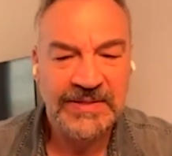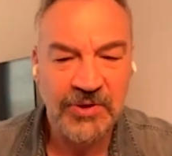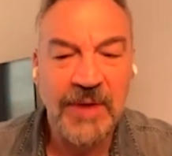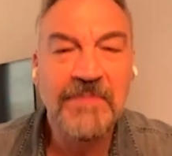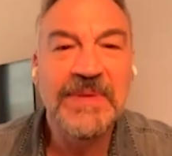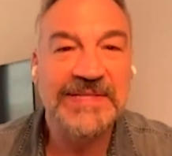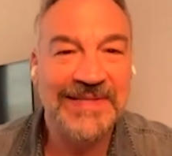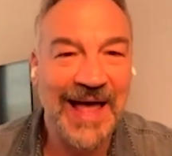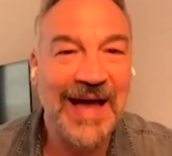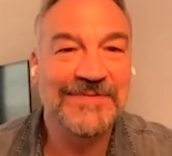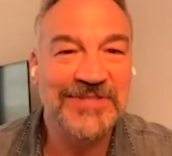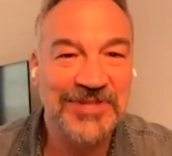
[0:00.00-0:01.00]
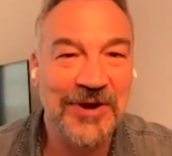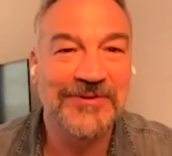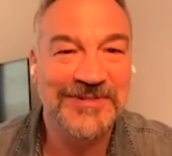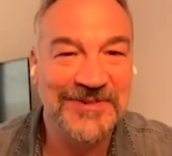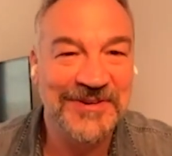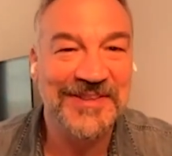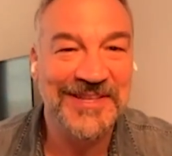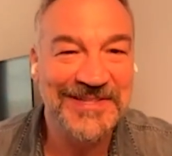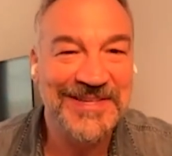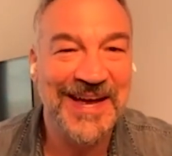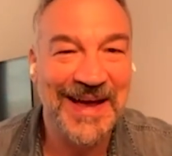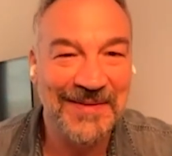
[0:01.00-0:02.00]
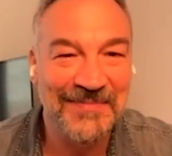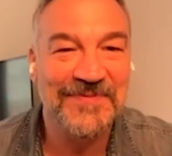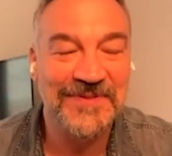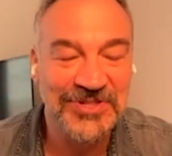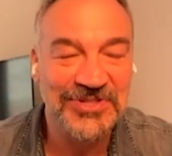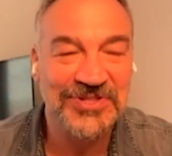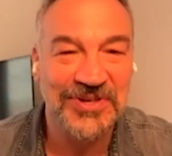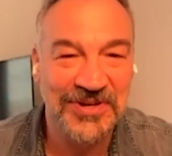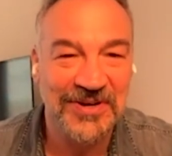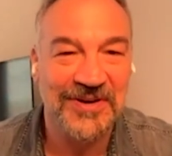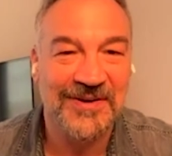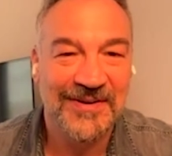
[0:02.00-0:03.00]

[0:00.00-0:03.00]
So I miss live shows during this time for sure.